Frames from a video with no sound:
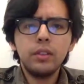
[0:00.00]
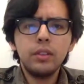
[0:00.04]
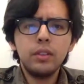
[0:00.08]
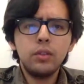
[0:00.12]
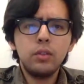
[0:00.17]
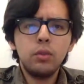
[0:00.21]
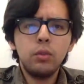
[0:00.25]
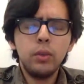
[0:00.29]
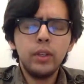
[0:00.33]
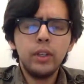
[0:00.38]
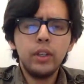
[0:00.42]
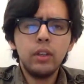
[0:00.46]

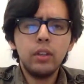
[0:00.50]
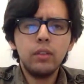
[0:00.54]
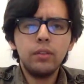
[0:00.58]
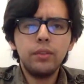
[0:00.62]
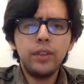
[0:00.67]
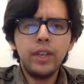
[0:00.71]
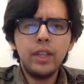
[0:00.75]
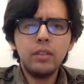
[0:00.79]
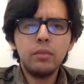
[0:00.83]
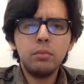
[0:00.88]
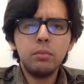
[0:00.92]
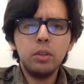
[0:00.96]
Twitter,
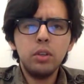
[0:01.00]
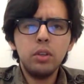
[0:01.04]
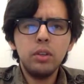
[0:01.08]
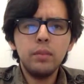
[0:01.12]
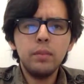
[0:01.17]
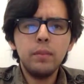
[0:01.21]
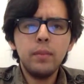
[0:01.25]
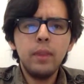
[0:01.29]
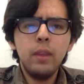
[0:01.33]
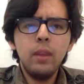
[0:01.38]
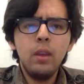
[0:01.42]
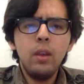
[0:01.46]
Facebook,
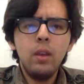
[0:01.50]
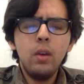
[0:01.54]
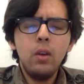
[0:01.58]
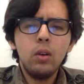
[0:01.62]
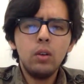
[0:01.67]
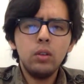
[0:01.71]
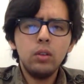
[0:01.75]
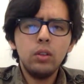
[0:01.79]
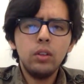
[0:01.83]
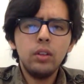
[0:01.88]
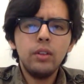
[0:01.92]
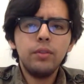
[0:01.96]
or
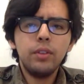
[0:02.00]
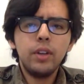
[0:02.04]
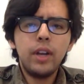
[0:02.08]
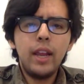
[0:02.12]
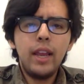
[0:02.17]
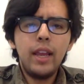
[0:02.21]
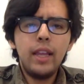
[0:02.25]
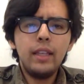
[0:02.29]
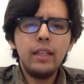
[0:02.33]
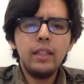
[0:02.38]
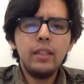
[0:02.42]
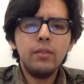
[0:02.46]
look for
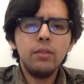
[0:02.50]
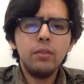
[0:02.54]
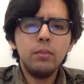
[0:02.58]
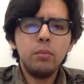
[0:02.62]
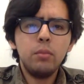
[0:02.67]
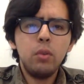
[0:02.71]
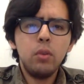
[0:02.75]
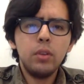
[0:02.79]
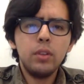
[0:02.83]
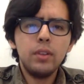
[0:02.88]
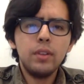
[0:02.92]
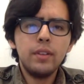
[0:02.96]
any
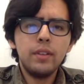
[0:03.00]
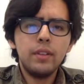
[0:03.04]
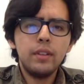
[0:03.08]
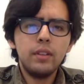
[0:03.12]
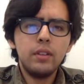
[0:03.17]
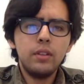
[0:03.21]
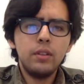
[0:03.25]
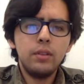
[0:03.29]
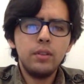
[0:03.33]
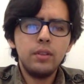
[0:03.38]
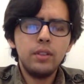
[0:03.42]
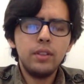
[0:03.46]
reports the
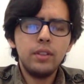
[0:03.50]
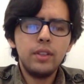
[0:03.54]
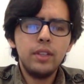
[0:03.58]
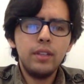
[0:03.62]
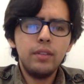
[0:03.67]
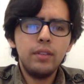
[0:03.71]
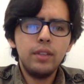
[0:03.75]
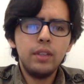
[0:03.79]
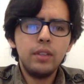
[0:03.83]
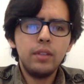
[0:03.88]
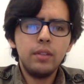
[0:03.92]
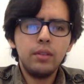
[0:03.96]
news is
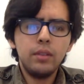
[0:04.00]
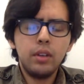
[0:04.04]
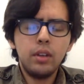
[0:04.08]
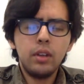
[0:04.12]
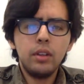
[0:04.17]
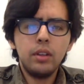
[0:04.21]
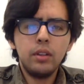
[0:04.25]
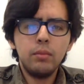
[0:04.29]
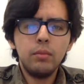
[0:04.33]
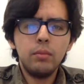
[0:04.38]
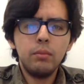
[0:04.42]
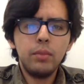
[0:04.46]
giving
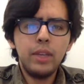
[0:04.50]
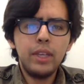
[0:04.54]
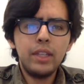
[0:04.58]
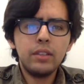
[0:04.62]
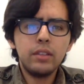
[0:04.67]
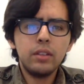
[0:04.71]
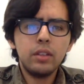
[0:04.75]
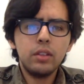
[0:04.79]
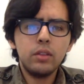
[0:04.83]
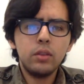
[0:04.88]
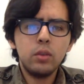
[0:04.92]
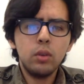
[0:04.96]
based
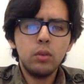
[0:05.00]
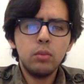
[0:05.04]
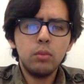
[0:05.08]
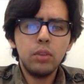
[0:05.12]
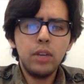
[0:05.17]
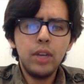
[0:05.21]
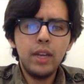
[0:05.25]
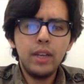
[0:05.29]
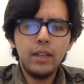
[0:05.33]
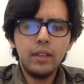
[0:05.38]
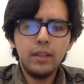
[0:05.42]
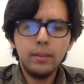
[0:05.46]
on your
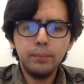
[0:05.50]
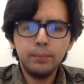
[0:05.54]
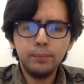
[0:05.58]
brand.